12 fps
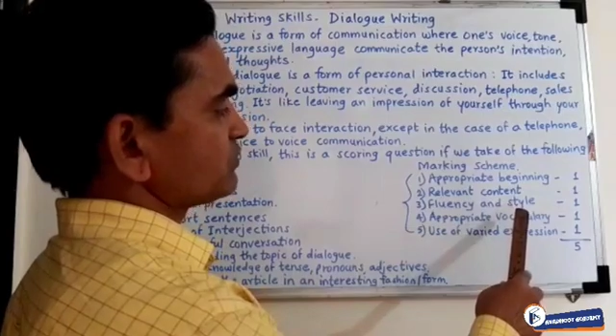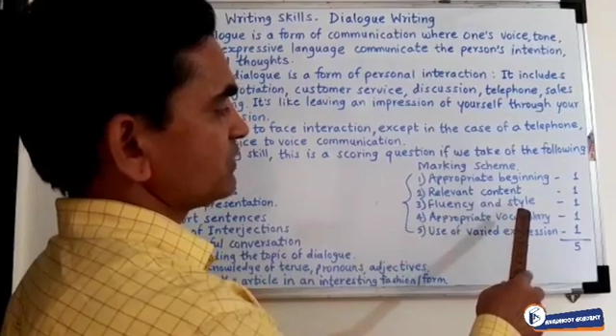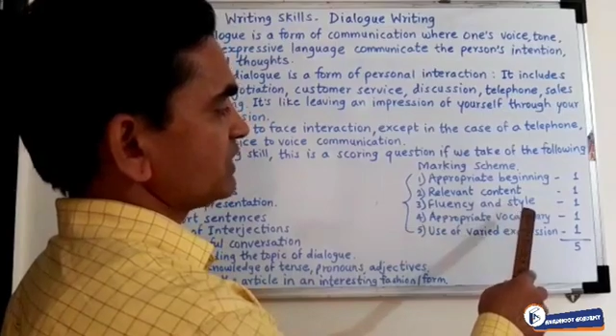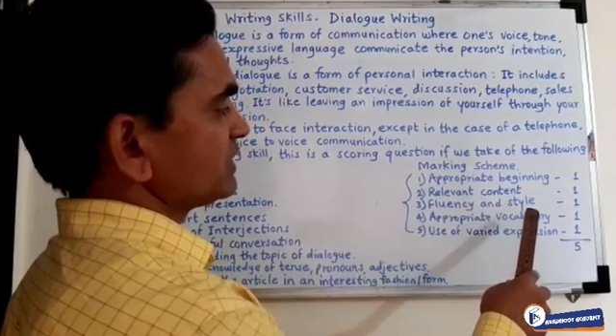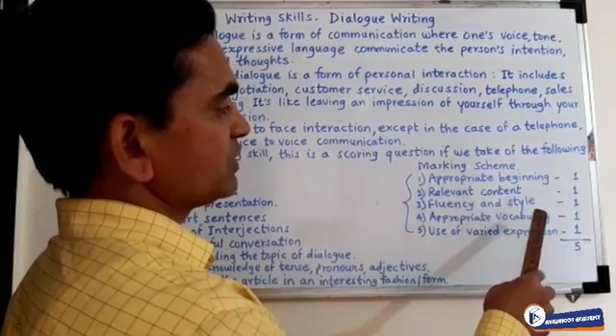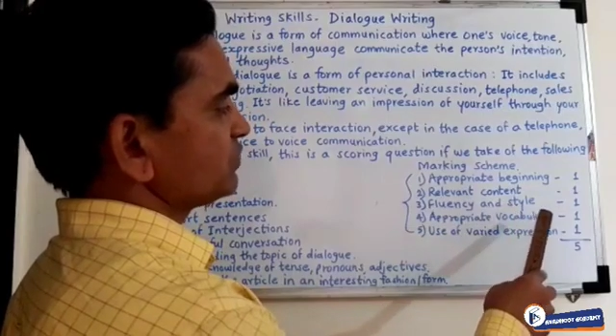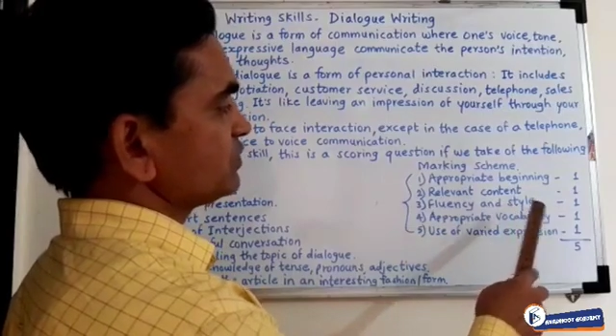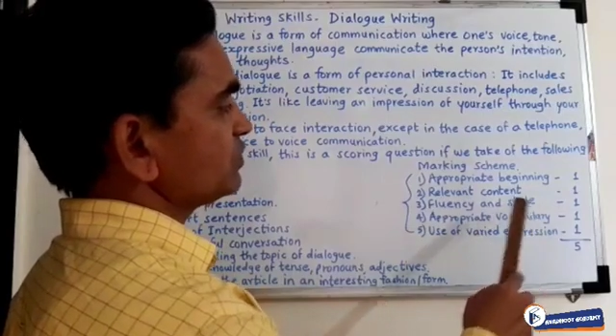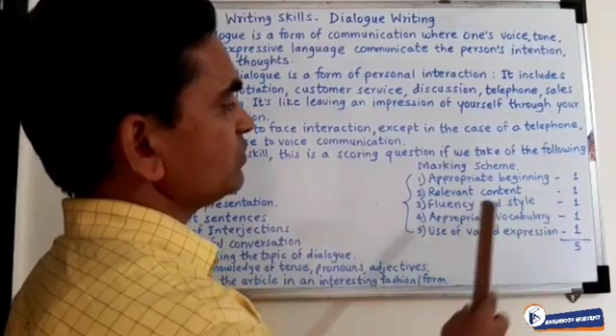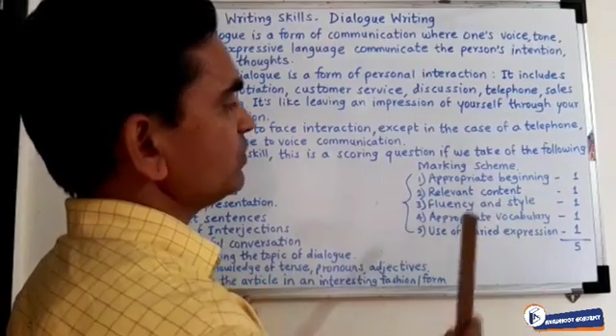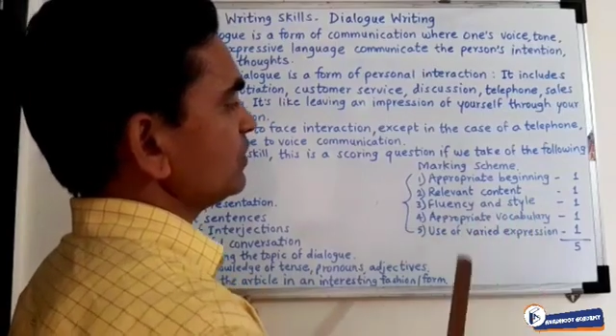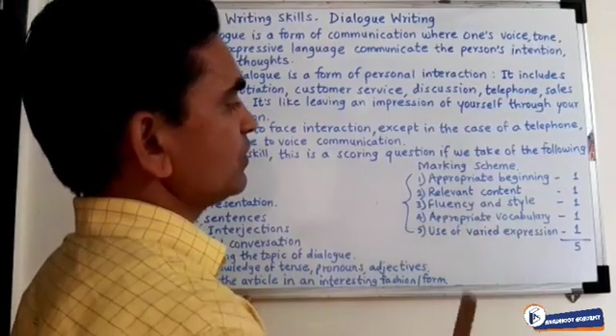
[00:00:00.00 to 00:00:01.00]
will give
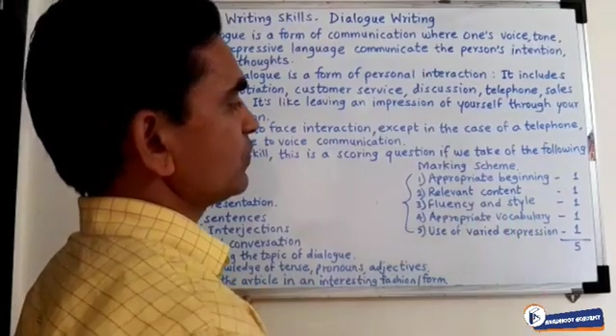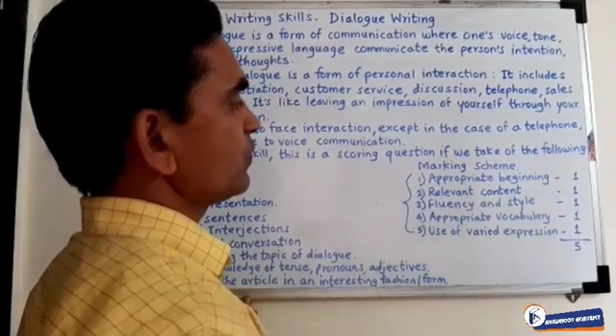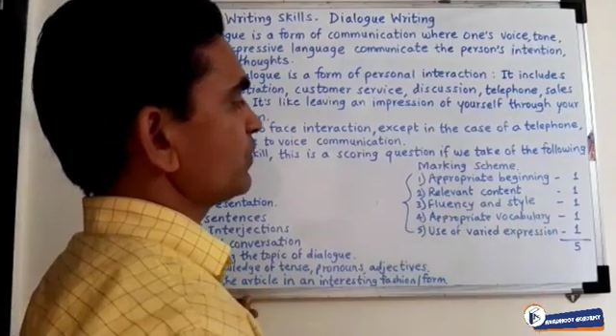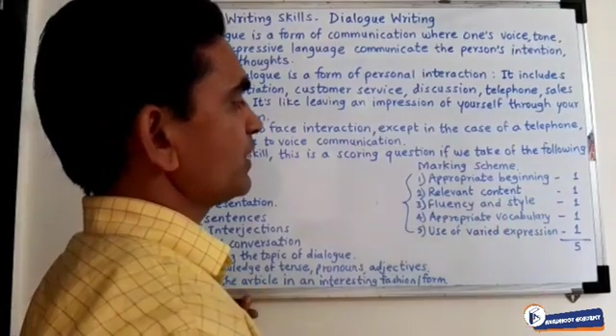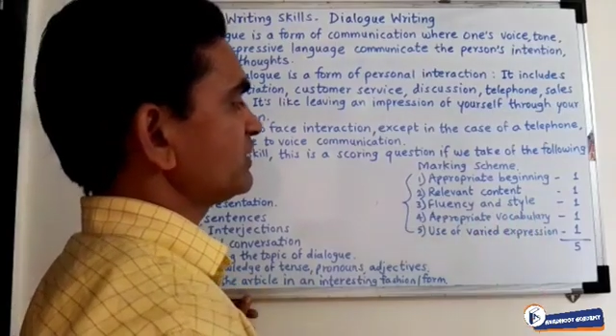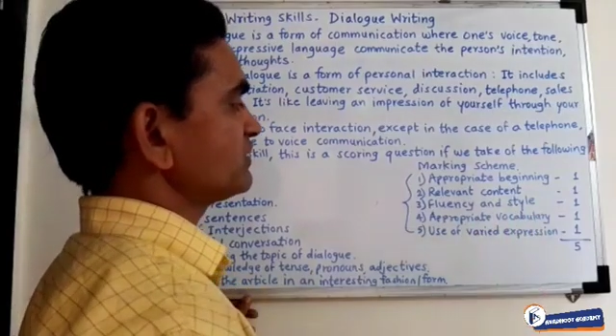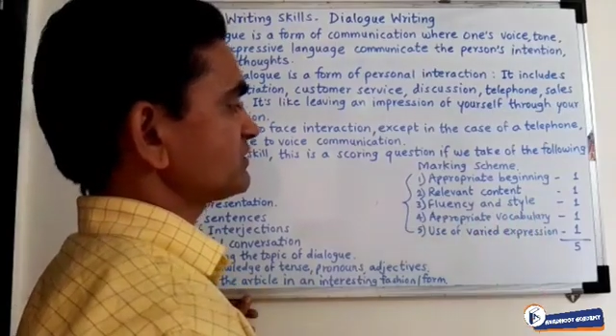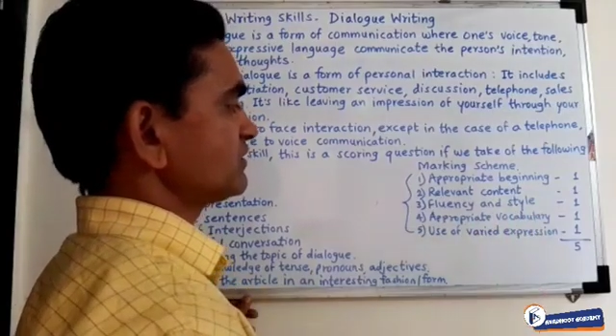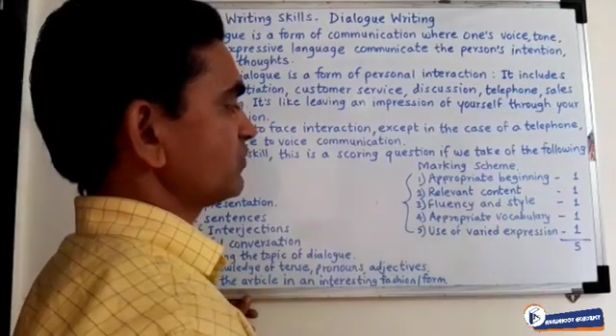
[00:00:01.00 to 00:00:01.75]
you one